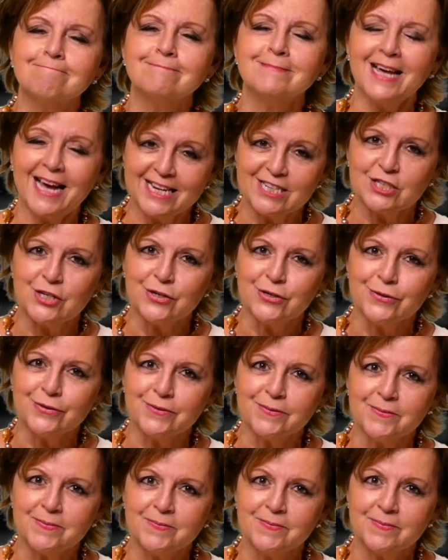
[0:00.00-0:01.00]
I do.
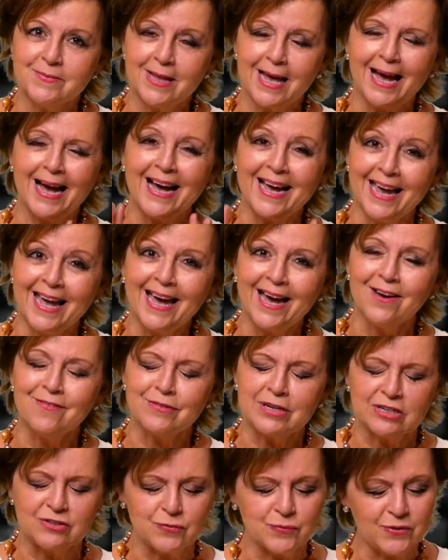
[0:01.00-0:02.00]
I have
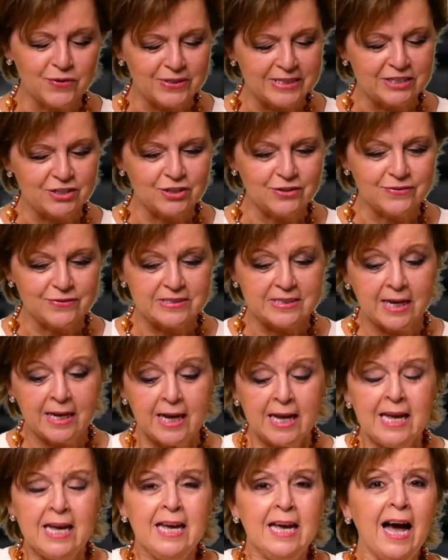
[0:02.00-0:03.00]
control issues.
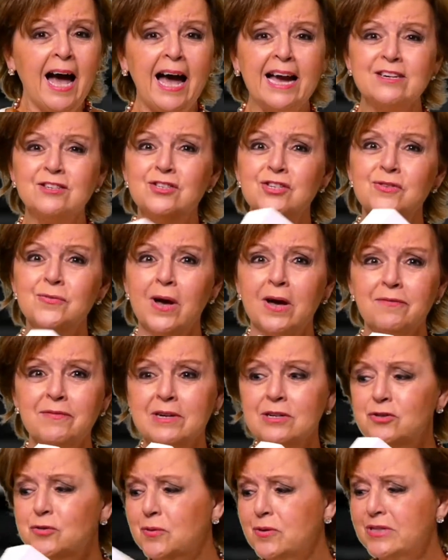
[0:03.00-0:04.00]
I do have
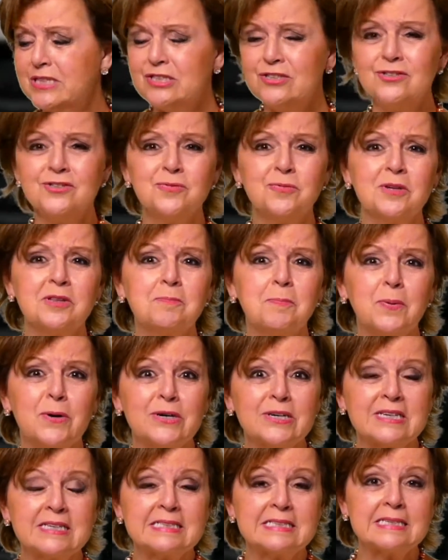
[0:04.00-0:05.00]
control issues with
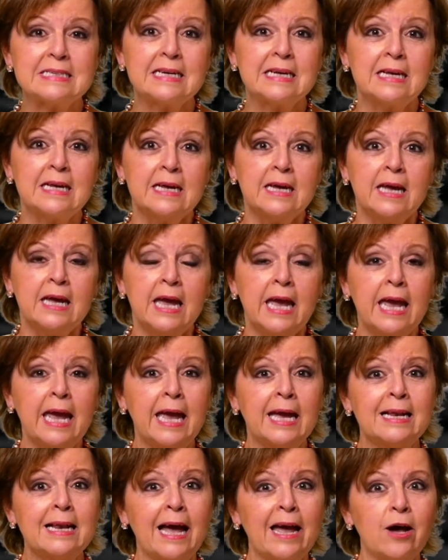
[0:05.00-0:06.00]
books,
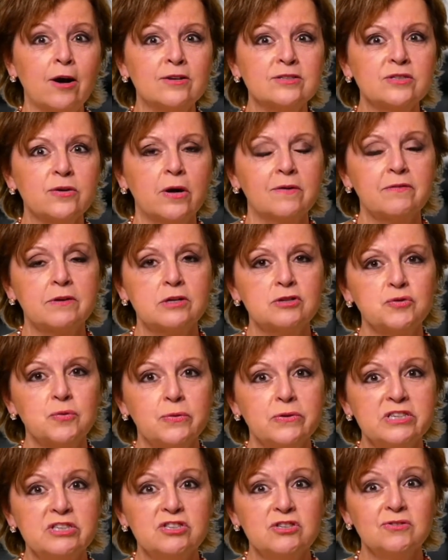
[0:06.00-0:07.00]
and I also have control
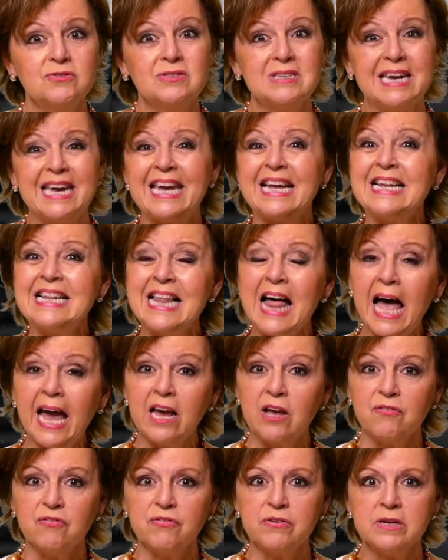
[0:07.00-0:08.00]
issues in
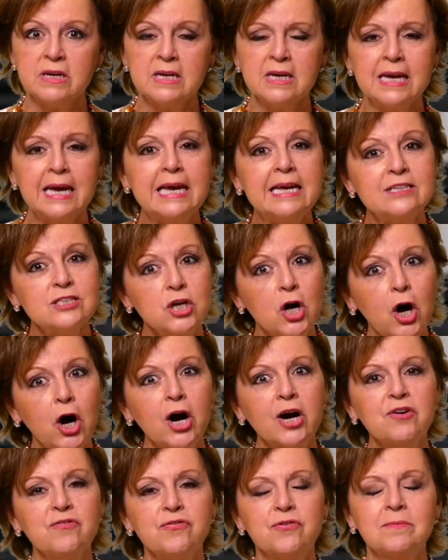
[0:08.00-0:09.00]
life. It's
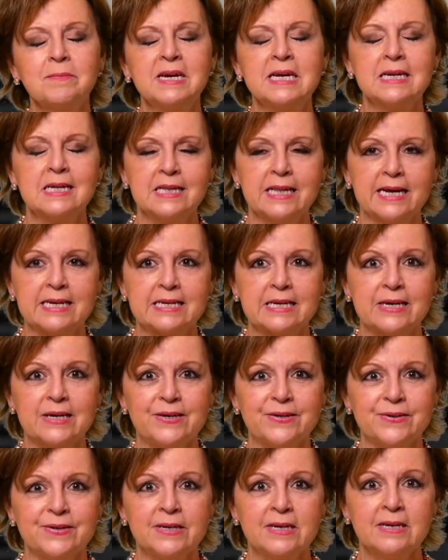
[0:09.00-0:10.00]
hard for me to let go.